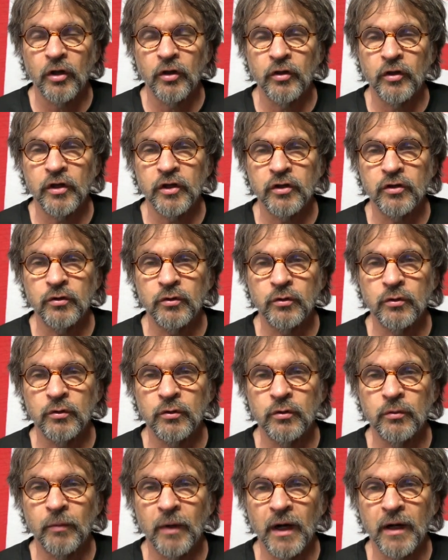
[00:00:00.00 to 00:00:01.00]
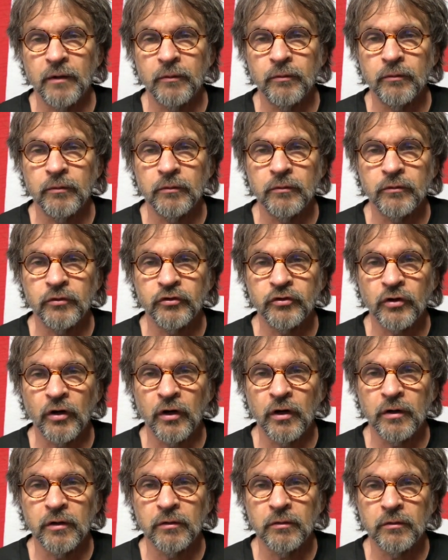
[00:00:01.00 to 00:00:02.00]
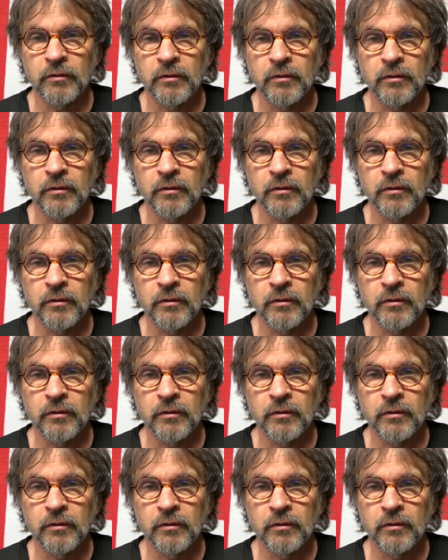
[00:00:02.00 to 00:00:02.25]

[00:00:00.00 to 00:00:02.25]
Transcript: that you might start